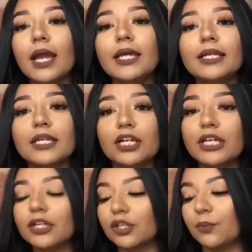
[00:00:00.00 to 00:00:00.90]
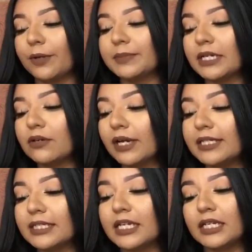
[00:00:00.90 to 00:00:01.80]
And literally on their website, you
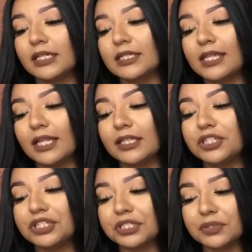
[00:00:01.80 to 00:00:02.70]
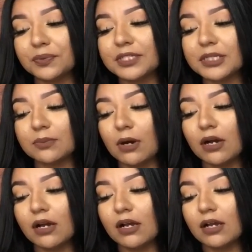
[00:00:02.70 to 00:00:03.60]
guys, it does say that the jeans run
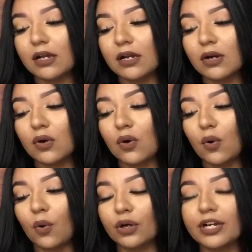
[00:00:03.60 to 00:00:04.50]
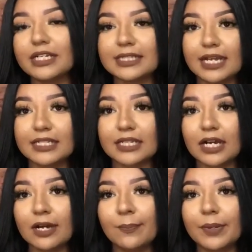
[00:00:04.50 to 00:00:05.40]
small, order a size
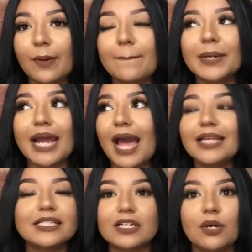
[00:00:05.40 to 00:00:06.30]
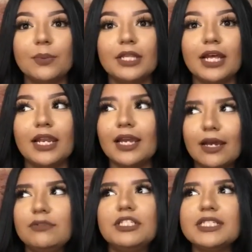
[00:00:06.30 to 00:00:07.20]
up, but I did not read that. Like,
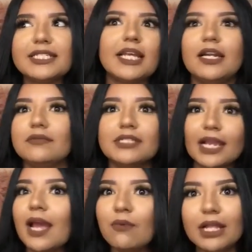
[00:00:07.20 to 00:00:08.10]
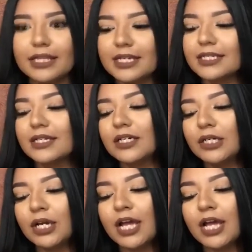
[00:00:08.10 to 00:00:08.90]
I was just excited. I was like, I want this, you know.